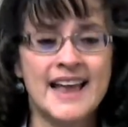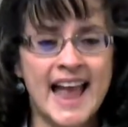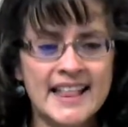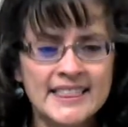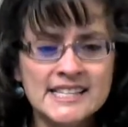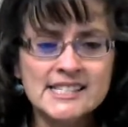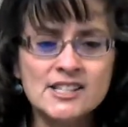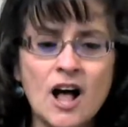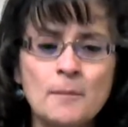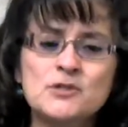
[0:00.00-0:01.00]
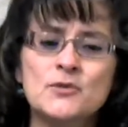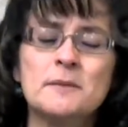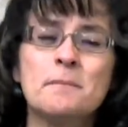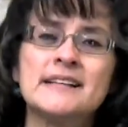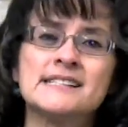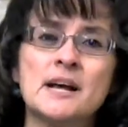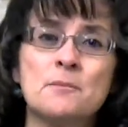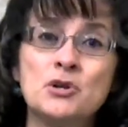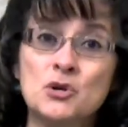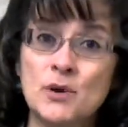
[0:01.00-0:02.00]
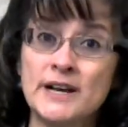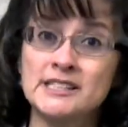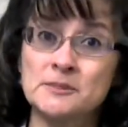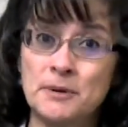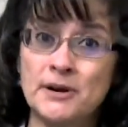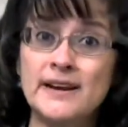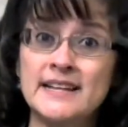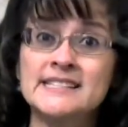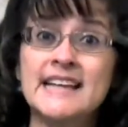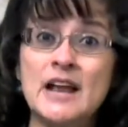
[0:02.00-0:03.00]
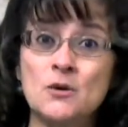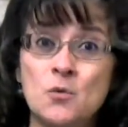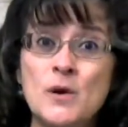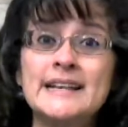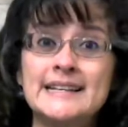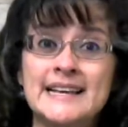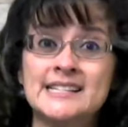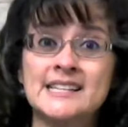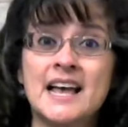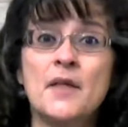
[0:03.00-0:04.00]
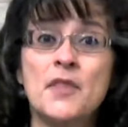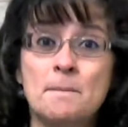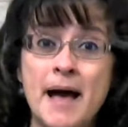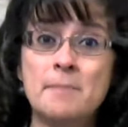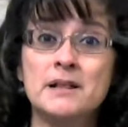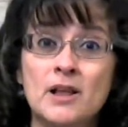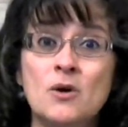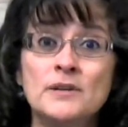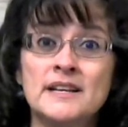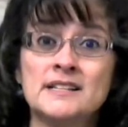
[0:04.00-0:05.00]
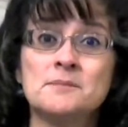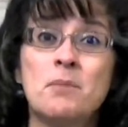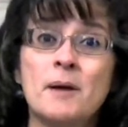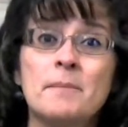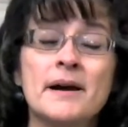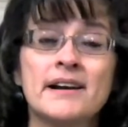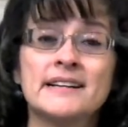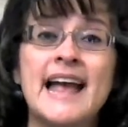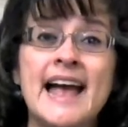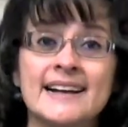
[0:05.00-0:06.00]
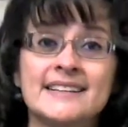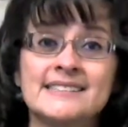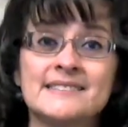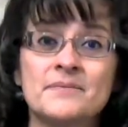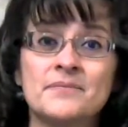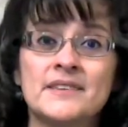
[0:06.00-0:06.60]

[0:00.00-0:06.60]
And this psalm is written by someone who experienced and witnessed the Babylonians' barbaric acts.